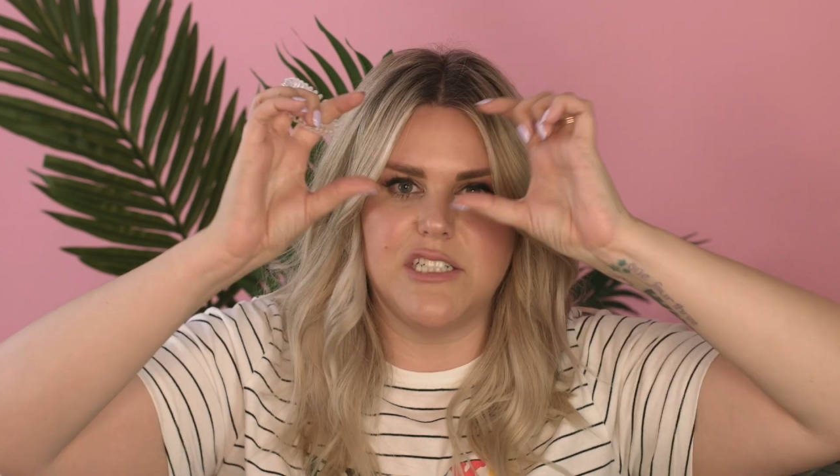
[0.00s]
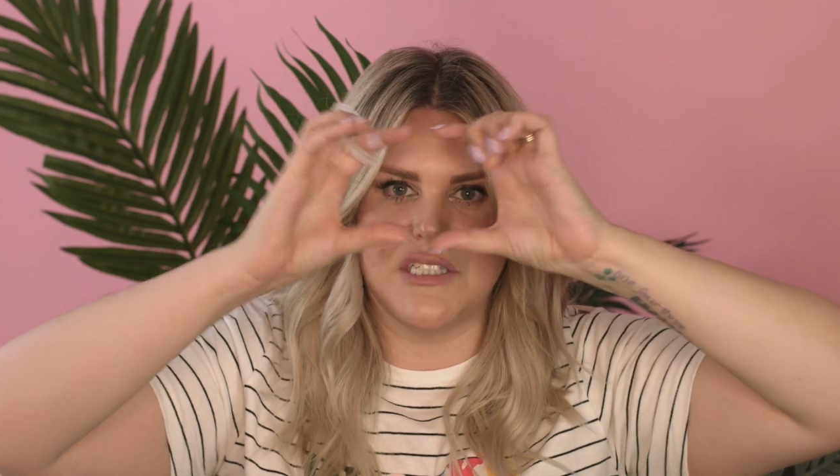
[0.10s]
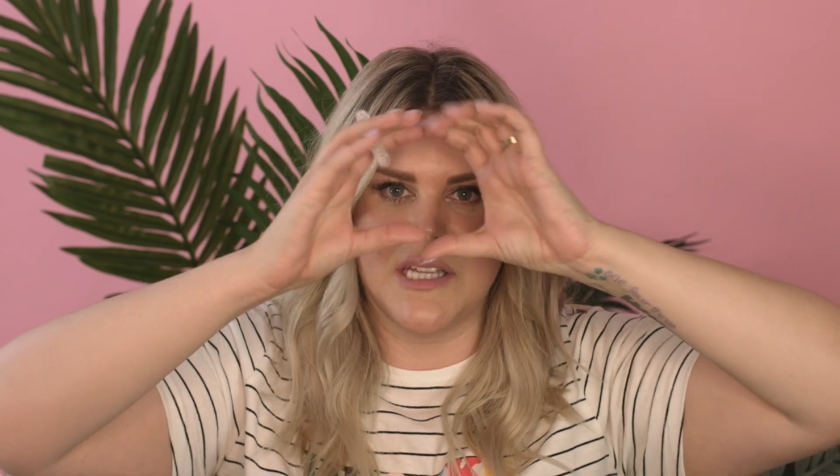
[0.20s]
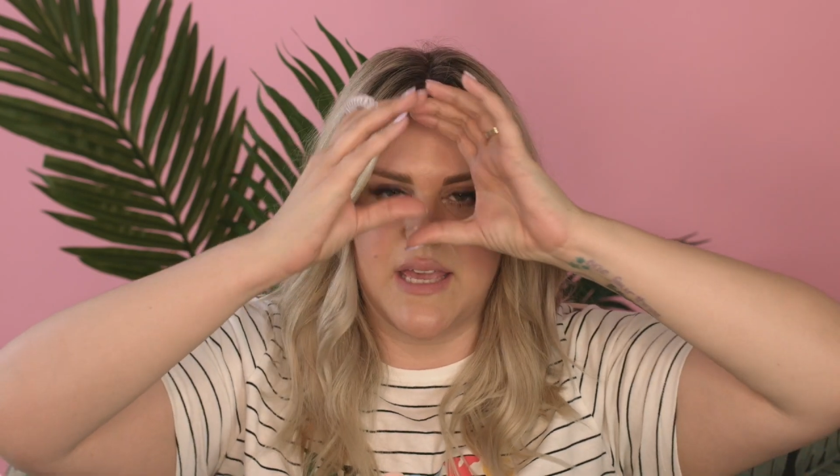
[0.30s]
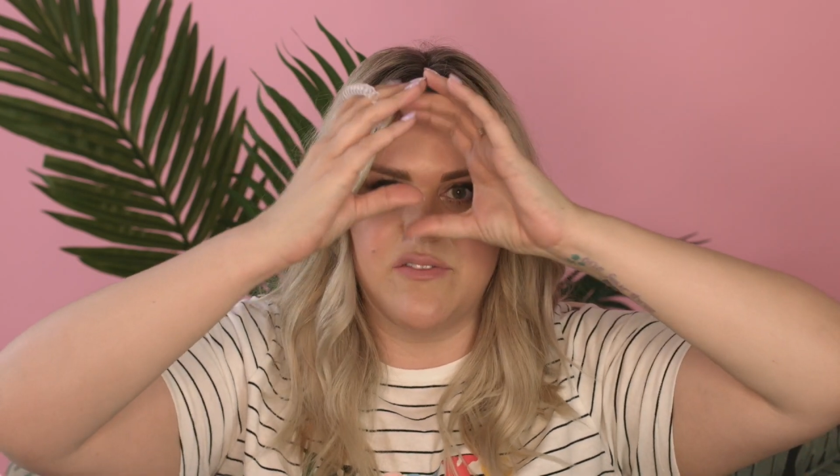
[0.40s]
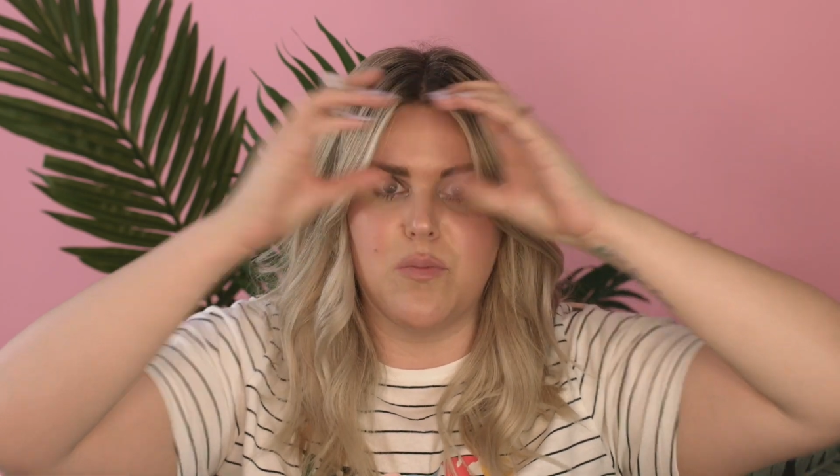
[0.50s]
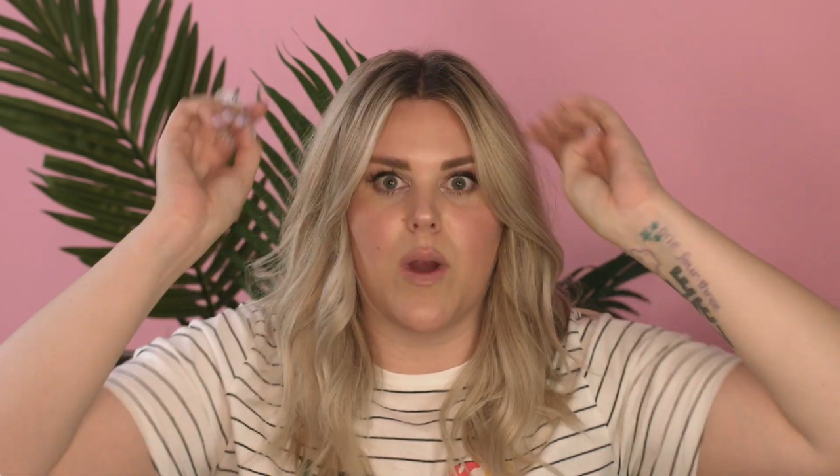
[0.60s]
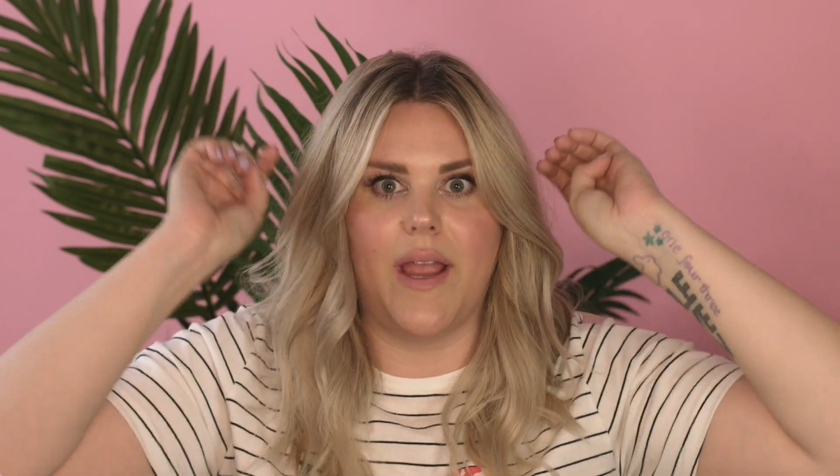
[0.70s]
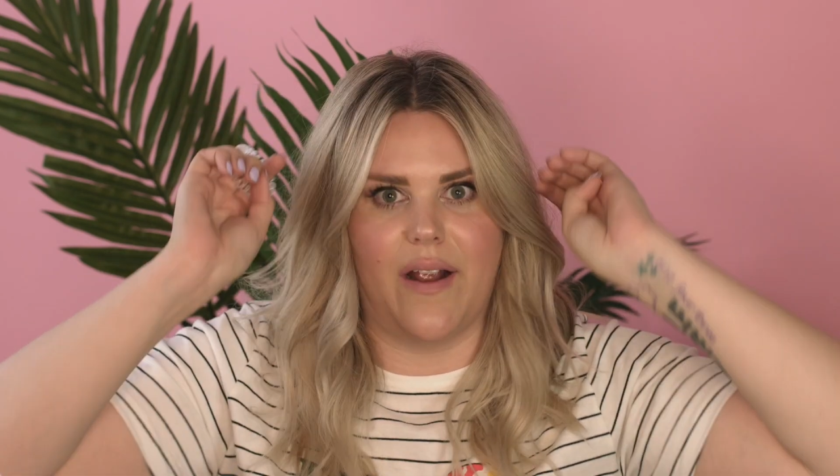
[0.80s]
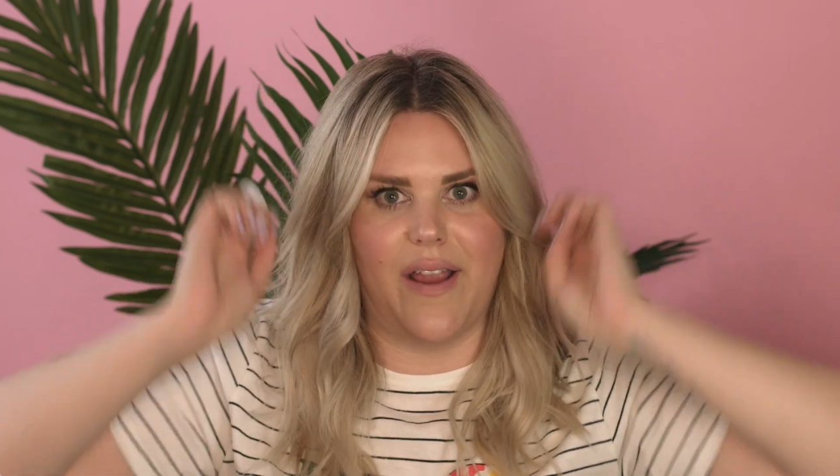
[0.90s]
it gives
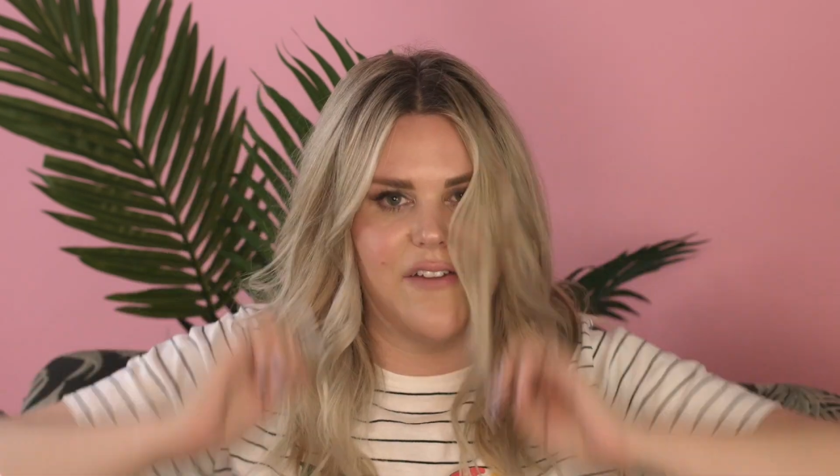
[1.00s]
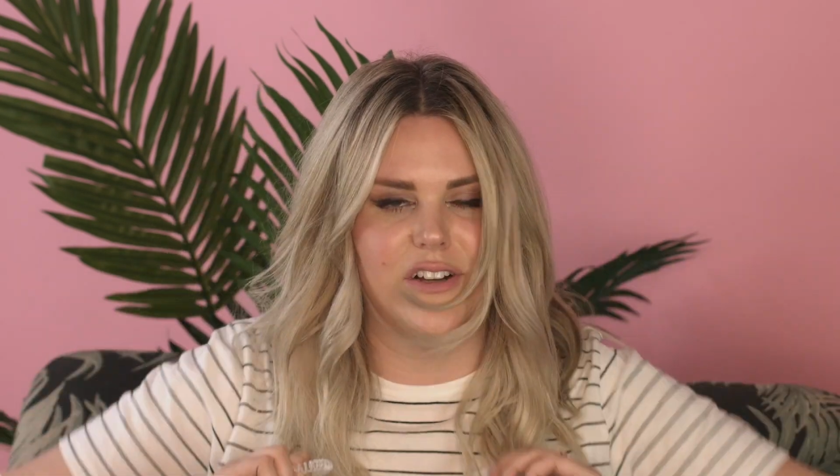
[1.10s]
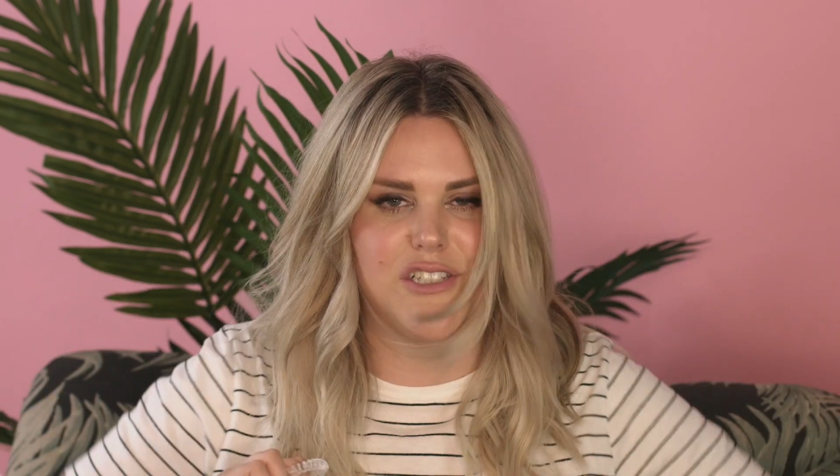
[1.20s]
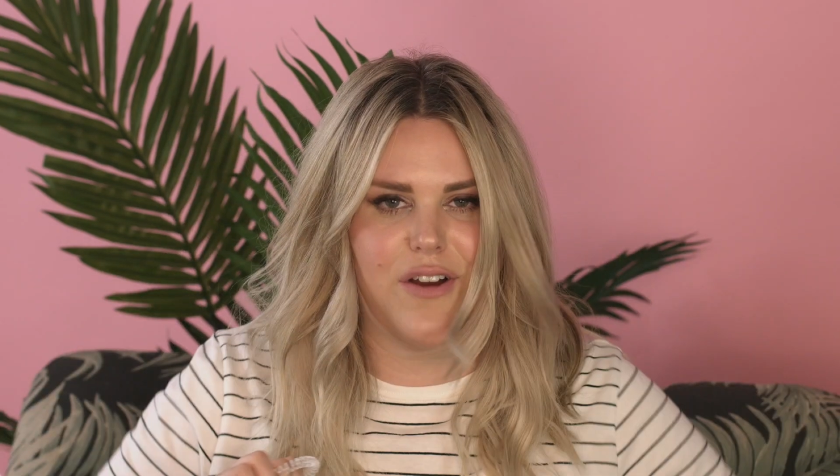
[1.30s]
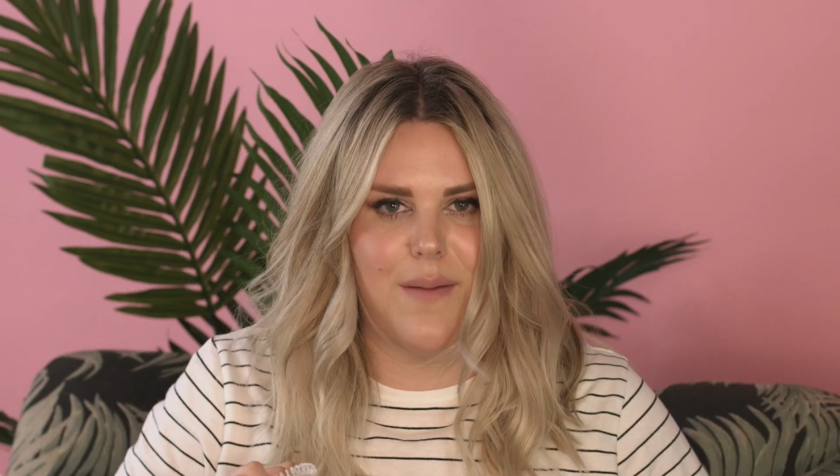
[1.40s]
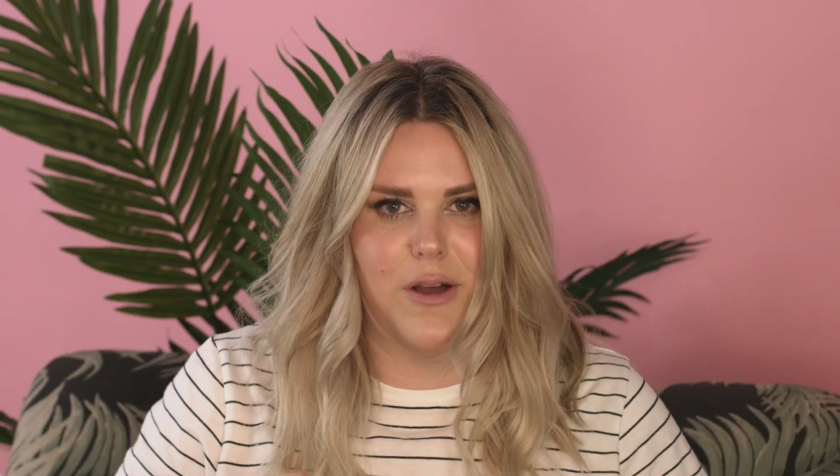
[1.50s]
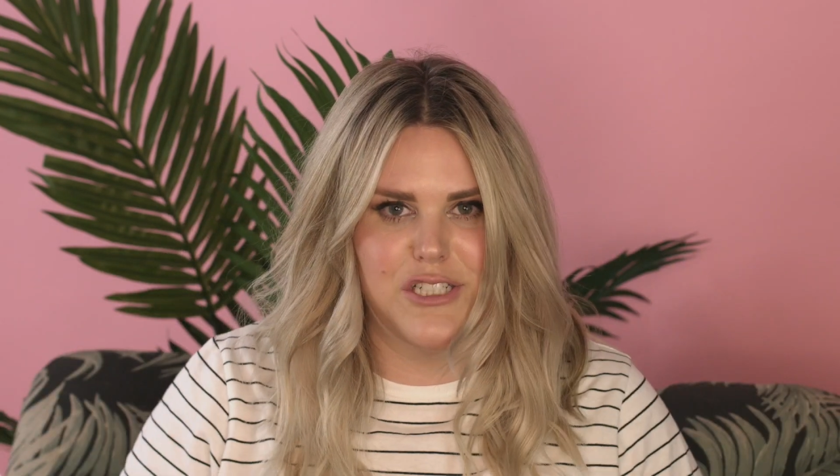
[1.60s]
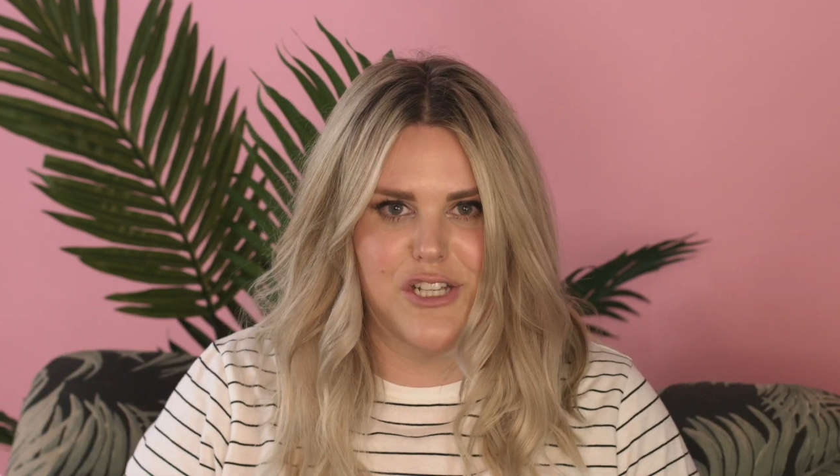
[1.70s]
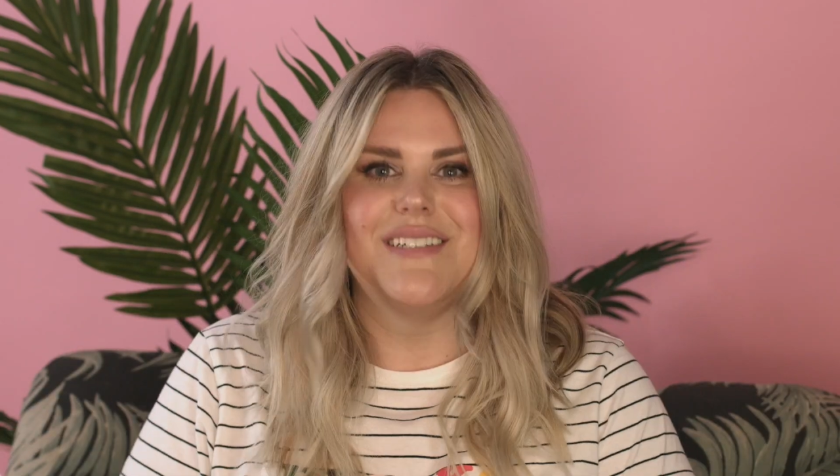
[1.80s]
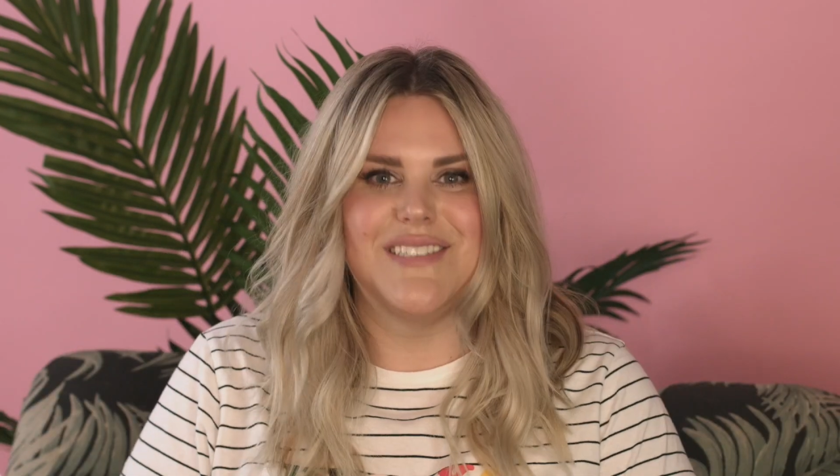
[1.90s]
more area for it to grab onto.